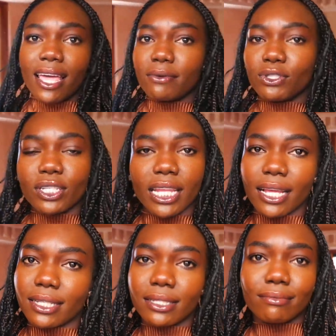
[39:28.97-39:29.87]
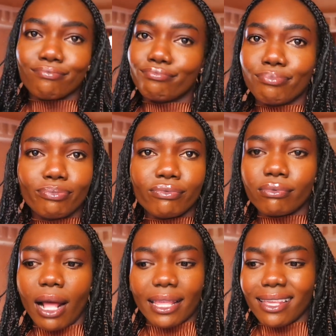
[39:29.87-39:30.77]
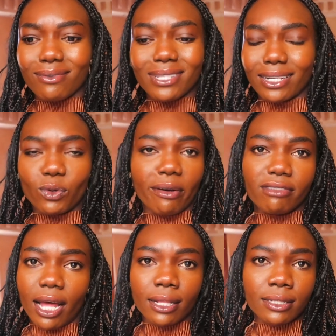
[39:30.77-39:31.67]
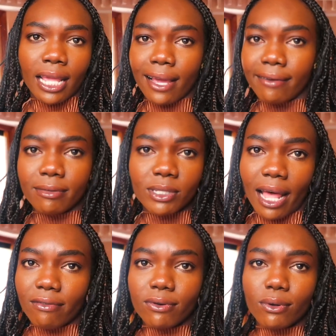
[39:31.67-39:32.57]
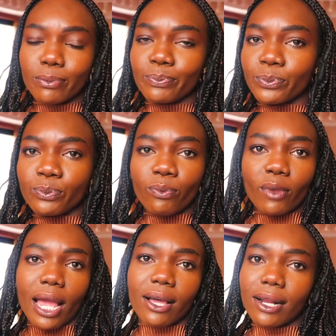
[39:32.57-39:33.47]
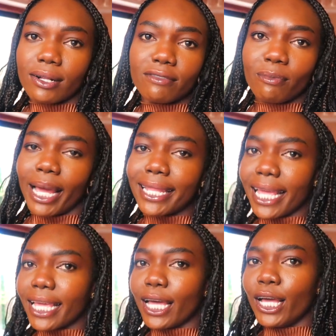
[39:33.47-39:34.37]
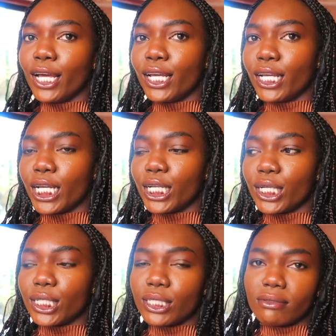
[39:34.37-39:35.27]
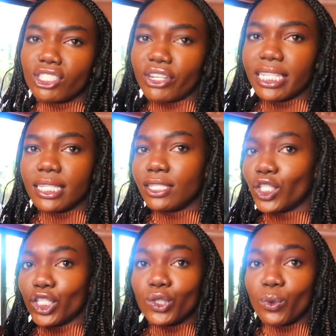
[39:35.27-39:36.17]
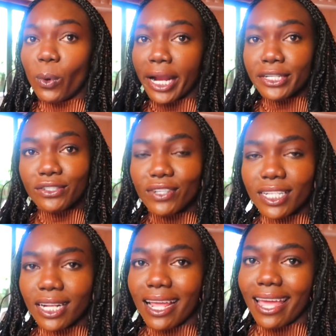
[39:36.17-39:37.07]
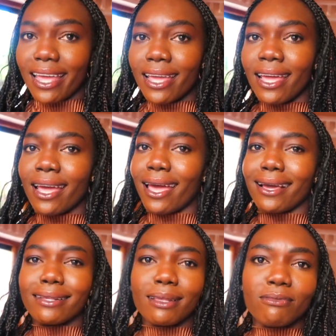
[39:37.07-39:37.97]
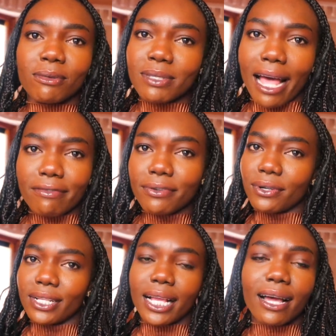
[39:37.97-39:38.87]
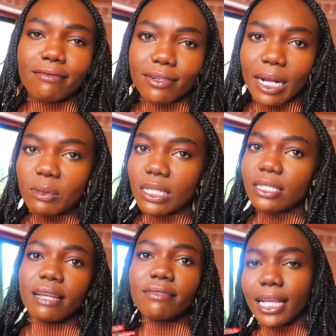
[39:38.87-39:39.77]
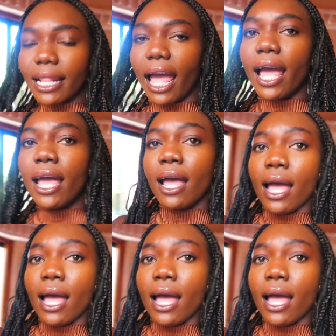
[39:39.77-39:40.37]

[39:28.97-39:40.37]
It was just like I think it was like $12. I got it from Zaful. I got all of my like dresses just to wear during the day. I got them from Zaful and cover ups and stuff like that.